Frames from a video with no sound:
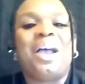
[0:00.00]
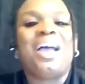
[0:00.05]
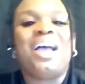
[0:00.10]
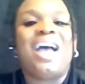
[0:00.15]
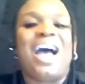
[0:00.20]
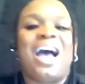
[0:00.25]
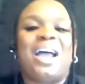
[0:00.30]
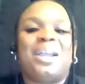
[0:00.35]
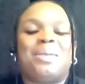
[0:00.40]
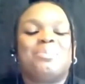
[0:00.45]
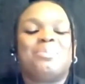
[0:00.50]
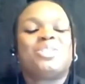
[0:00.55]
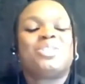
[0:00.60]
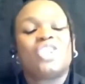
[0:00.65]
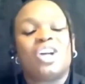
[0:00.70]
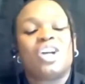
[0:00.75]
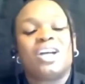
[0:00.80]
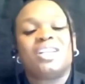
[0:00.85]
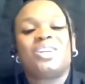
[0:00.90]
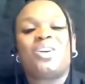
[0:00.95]
I am
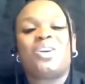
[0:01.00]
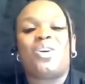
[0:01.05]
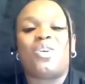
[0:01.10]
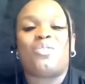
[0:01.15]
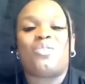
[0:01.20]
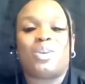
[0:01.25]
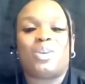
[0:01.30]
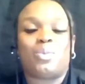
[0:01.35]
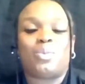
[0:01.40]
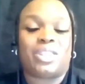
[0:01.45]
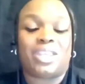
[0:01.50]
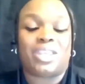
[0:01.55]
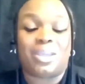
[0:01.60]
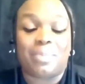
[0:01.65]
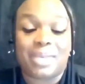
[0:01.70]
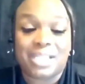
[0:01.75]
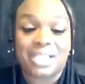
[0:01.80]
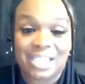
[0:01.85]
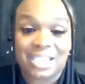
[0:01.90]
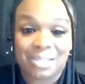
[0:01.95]
Sean Colvin with
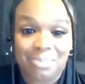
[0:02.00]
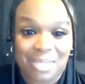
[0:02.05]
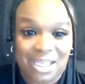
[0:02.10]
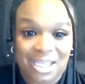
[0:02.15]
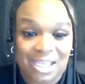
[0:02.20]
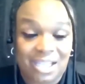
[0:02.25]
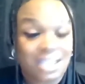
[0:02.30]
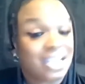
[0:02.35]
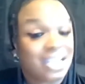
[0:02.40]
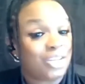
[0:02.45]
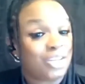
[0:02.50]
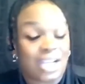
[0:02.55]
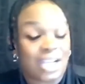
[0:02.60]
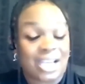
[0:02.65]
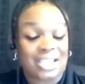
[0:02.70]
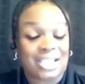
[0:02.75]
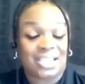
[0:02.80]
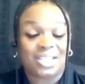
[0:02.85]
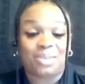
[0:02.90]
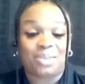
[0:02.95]
MSC Media. Can you
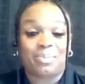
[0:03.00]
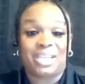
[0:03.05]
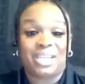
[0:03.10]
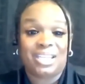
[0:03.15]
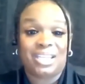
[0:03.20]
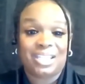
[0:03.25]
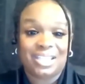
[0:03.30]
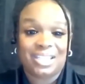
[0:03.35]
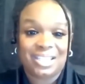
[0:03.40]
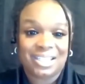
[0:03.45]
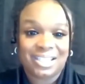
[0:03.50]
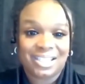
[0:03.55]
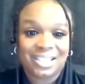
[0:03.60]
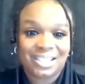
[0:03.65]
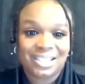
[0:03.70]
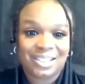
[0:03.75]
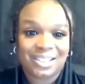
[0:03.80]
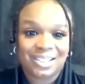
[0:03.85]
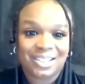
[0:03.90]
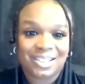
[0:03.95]
guys hear me? Yes, we